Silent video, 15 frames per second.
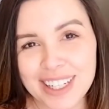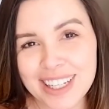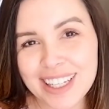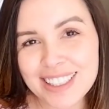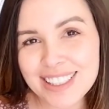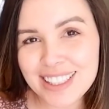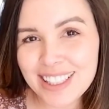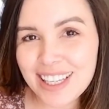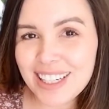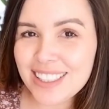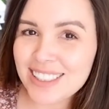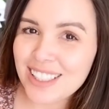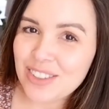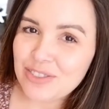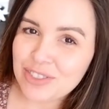guys, and that is
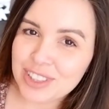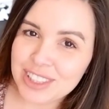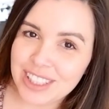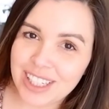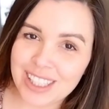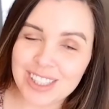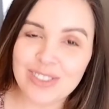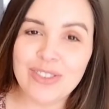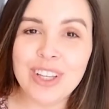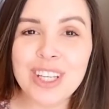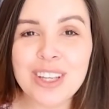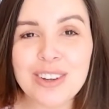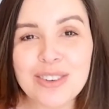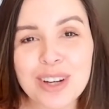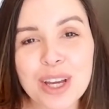it for today's
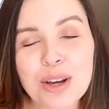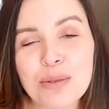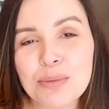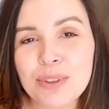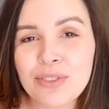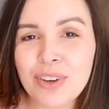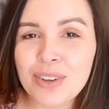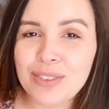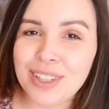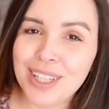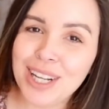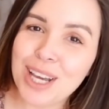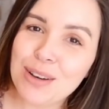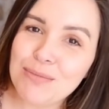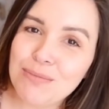video. I hope you found it
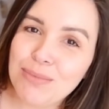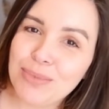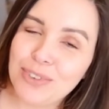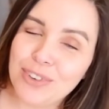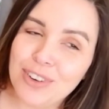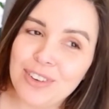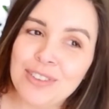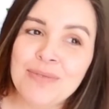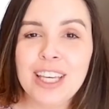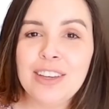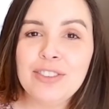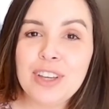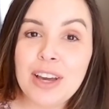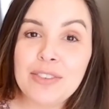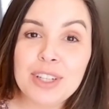helpful. If
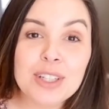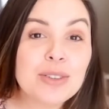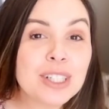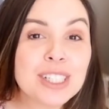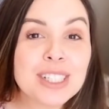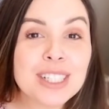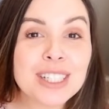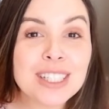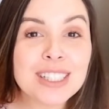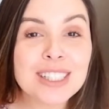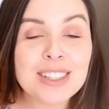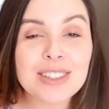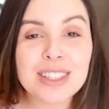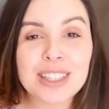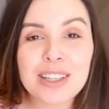you have any questions,
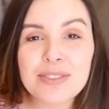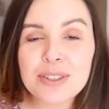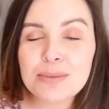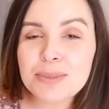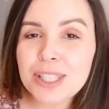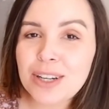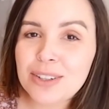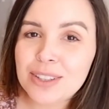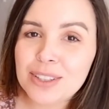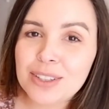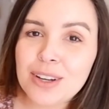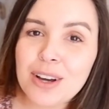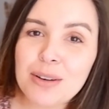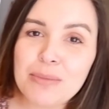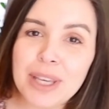you can leave them down in the
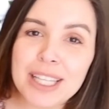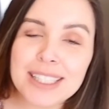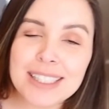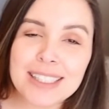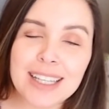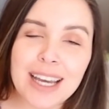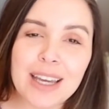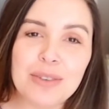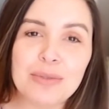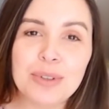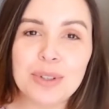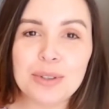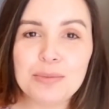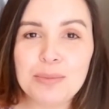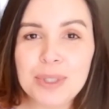comments. I
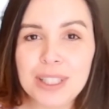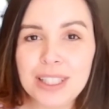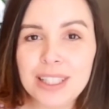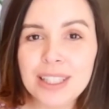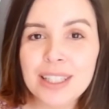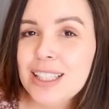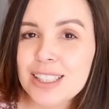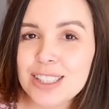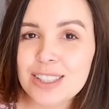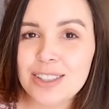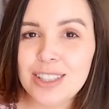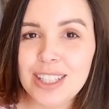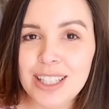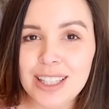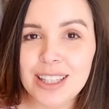will be
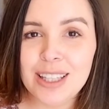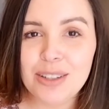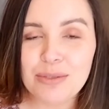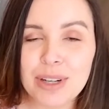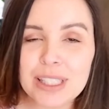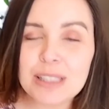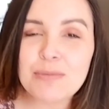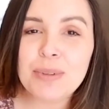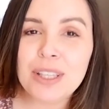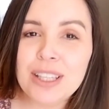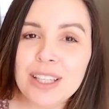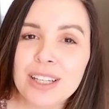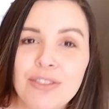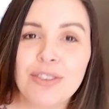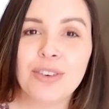inserting the recipe
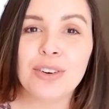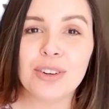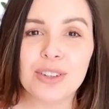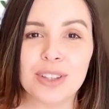for